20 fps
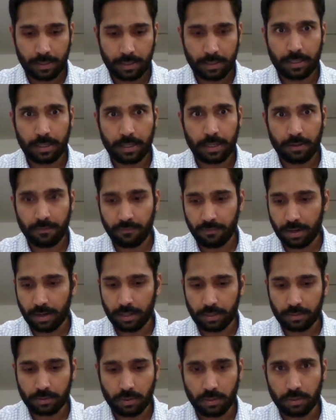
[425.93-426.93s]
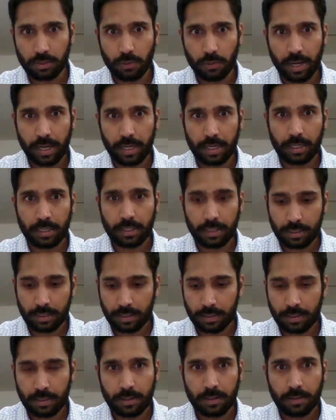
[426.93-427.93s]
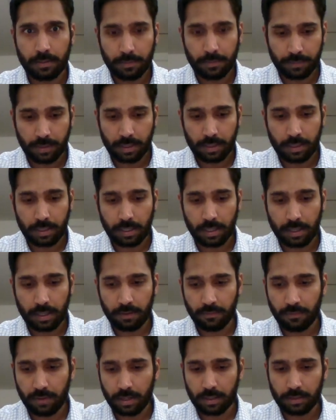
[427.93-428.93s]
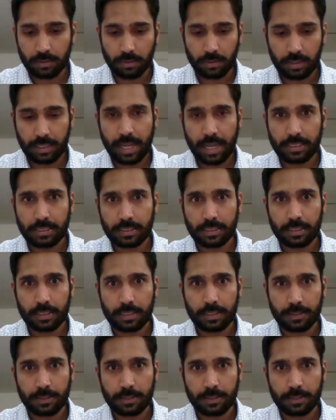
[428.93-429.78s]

df underscore train, df underscore test,